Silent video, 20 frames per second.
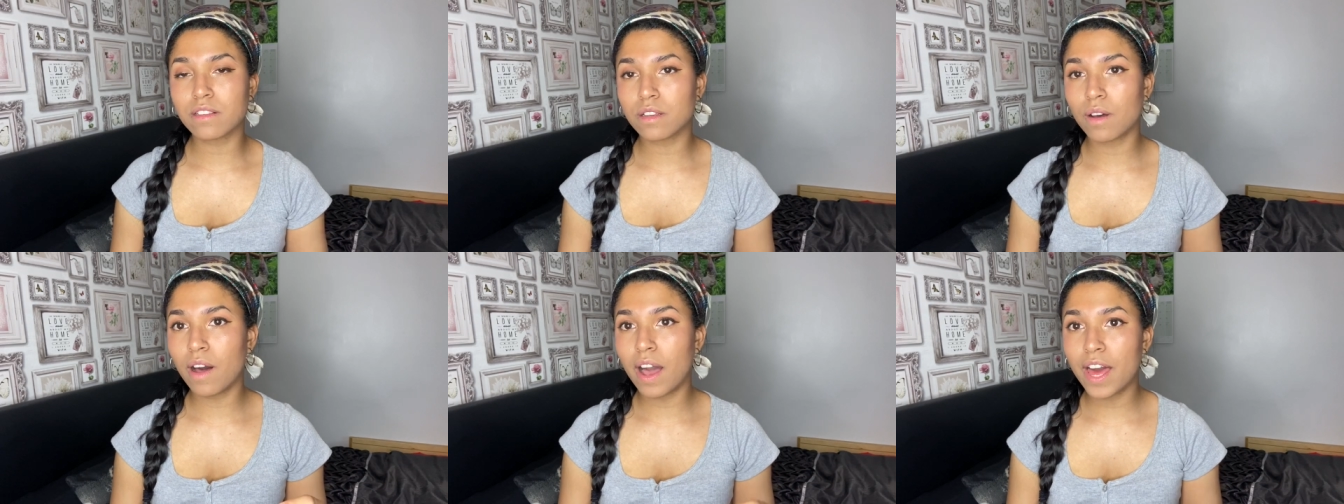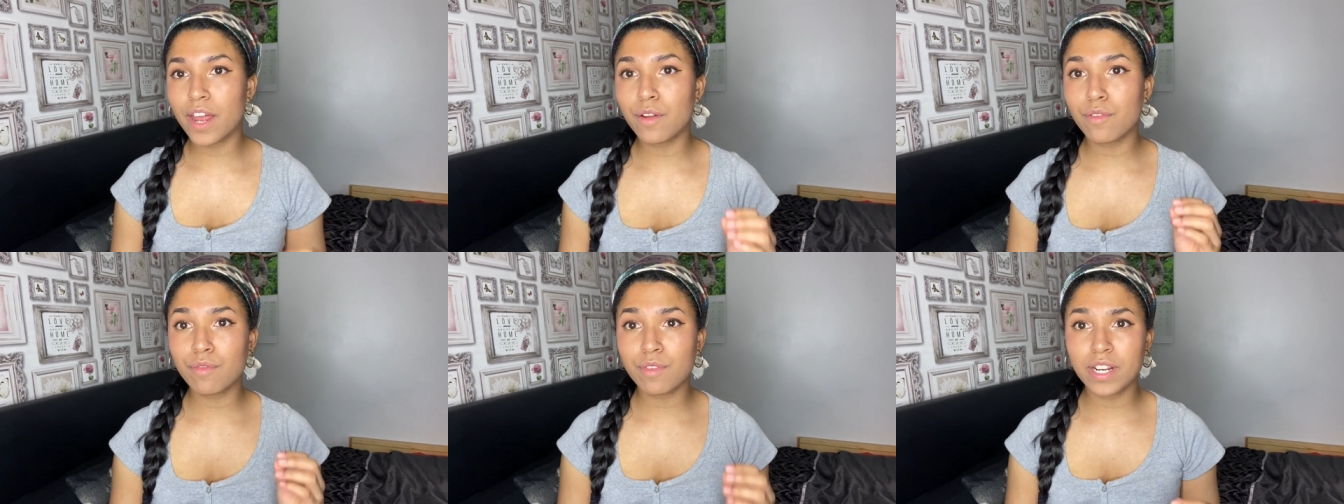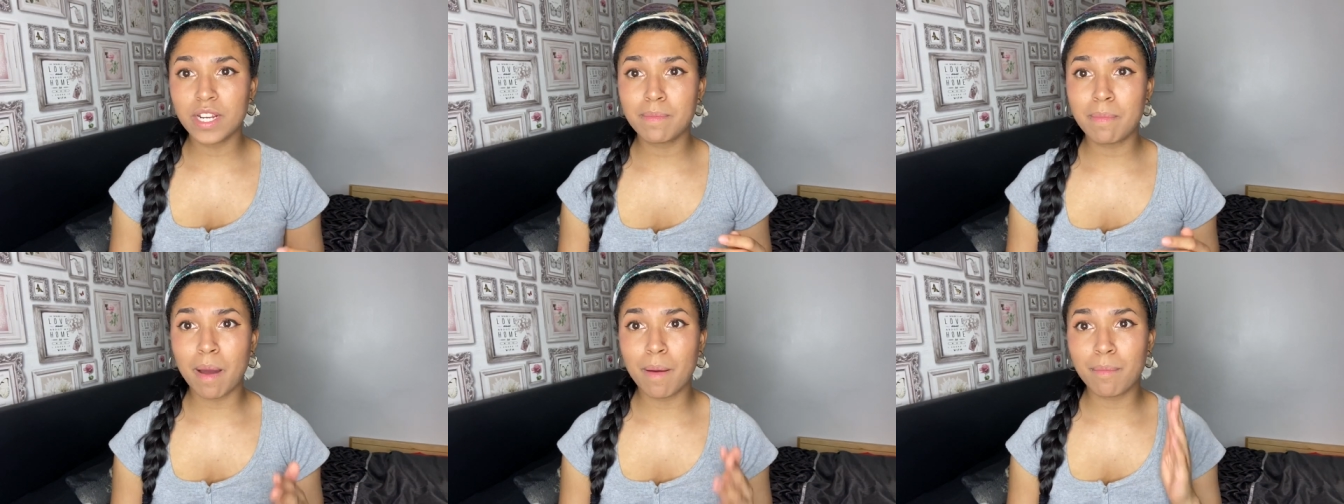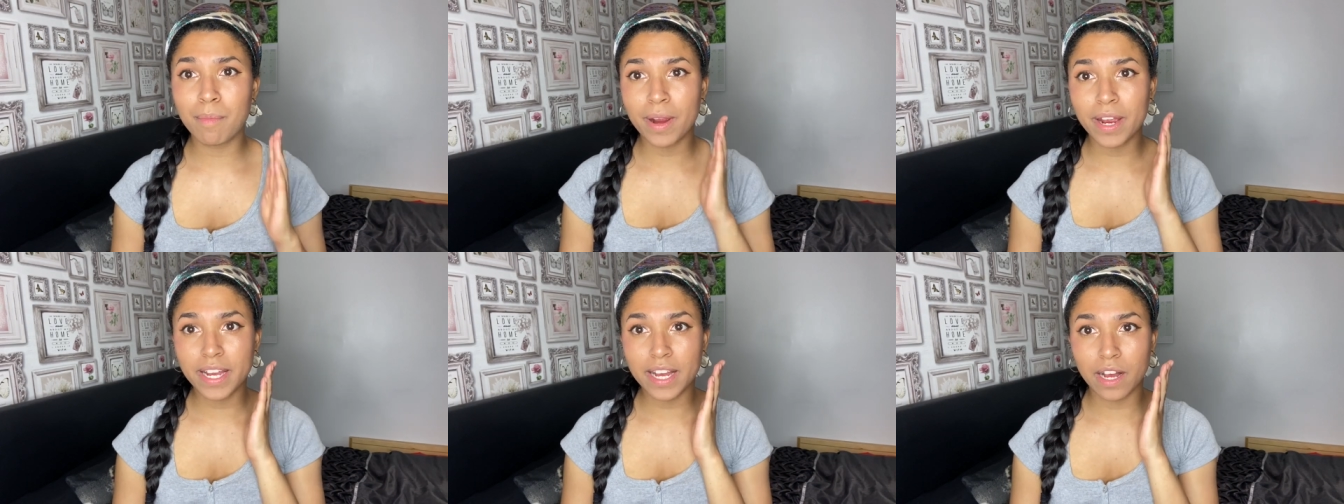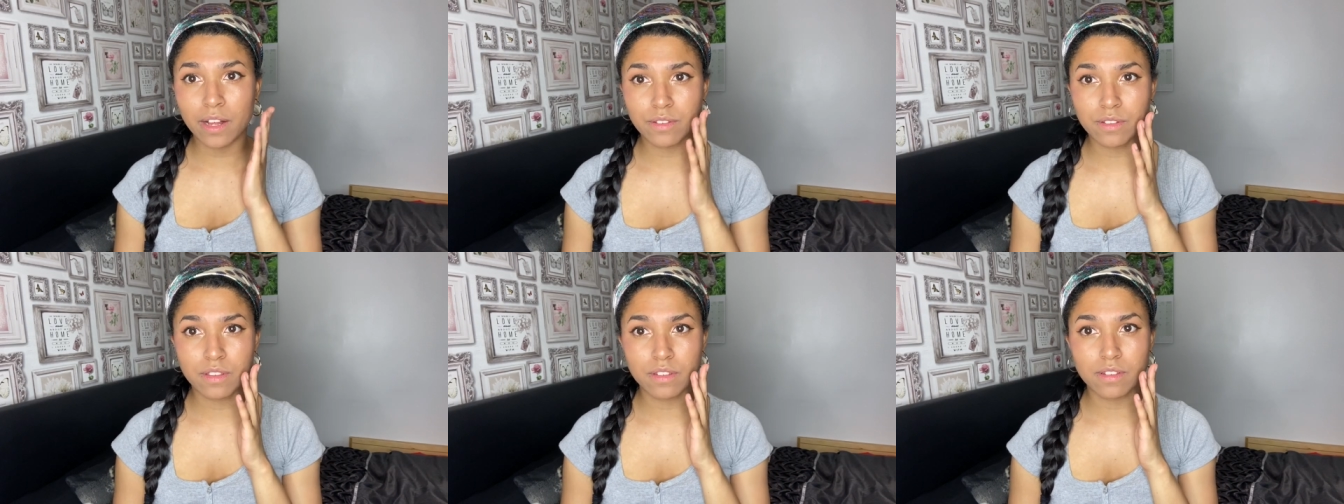So I had a really bad
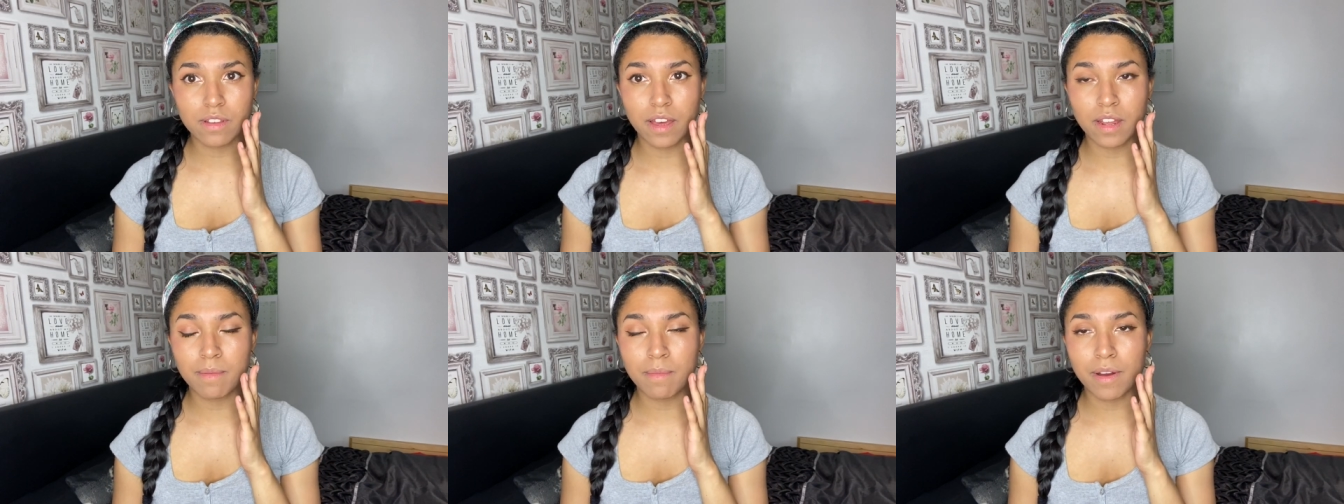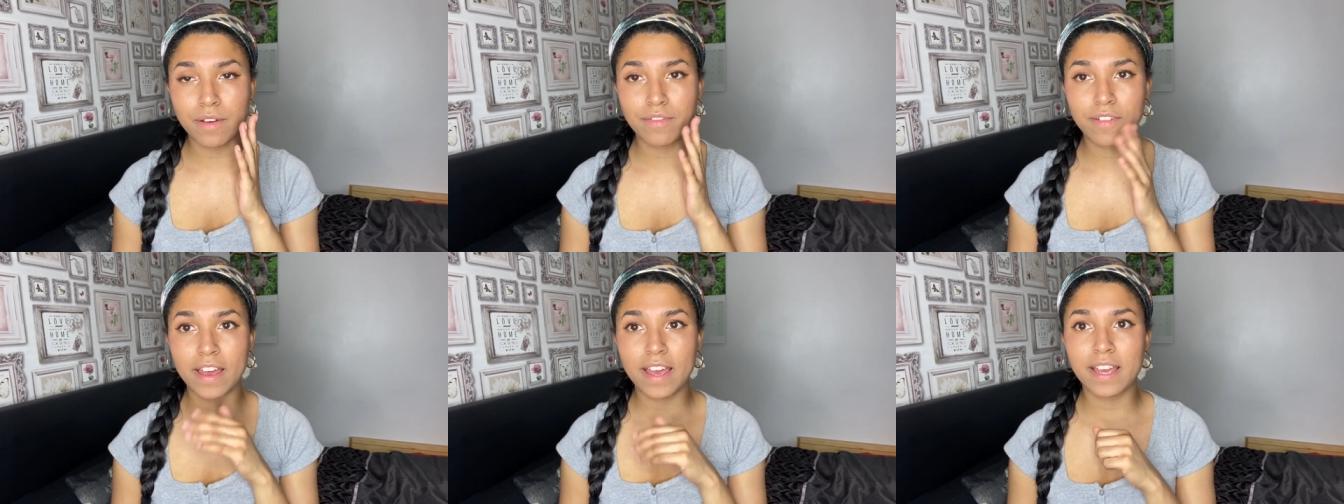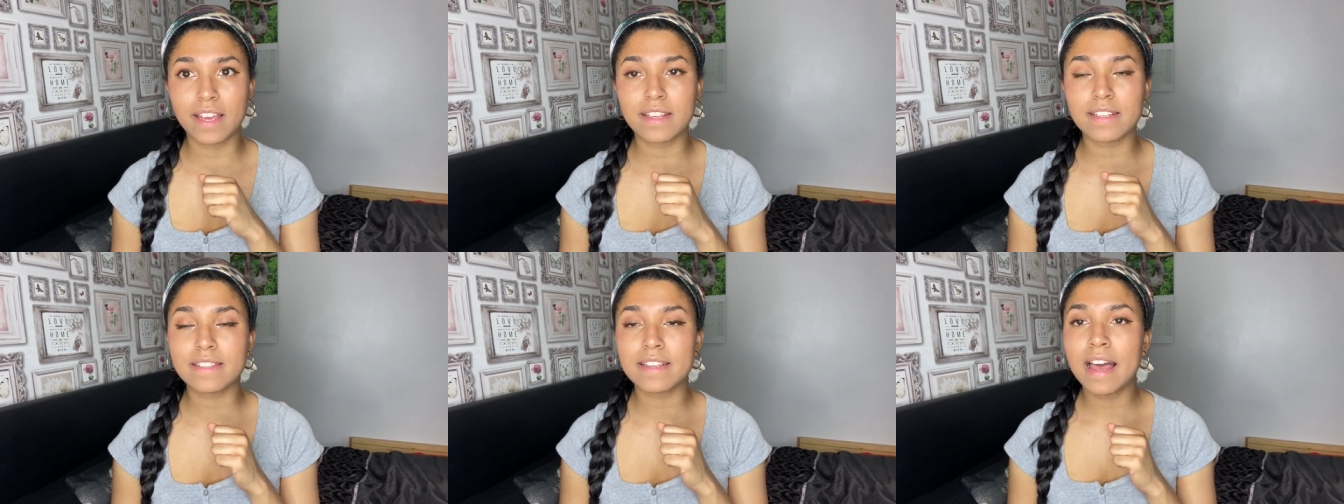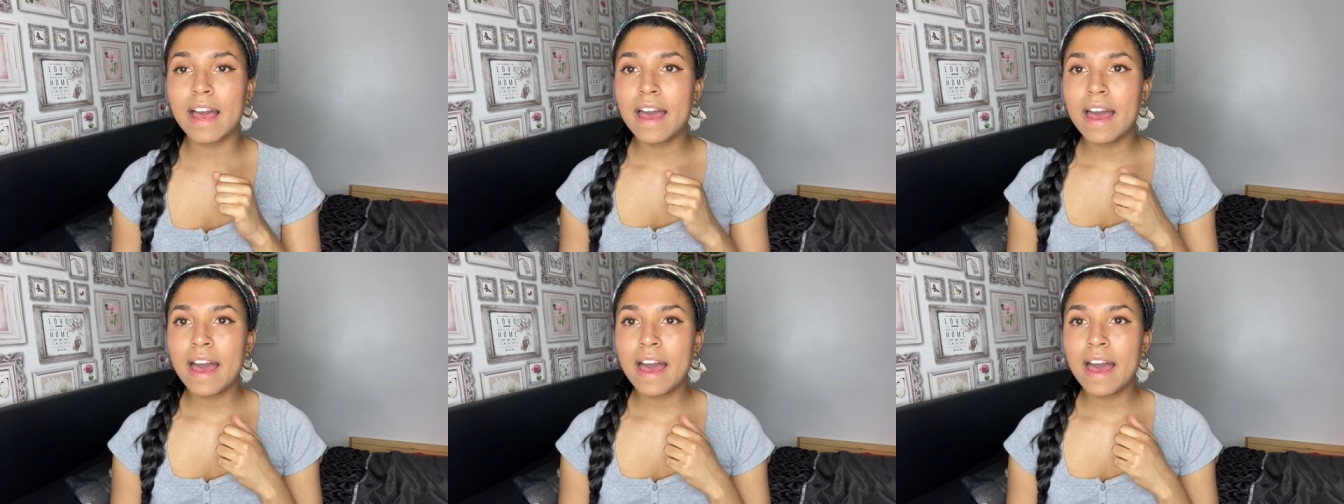breakout to the side of my face,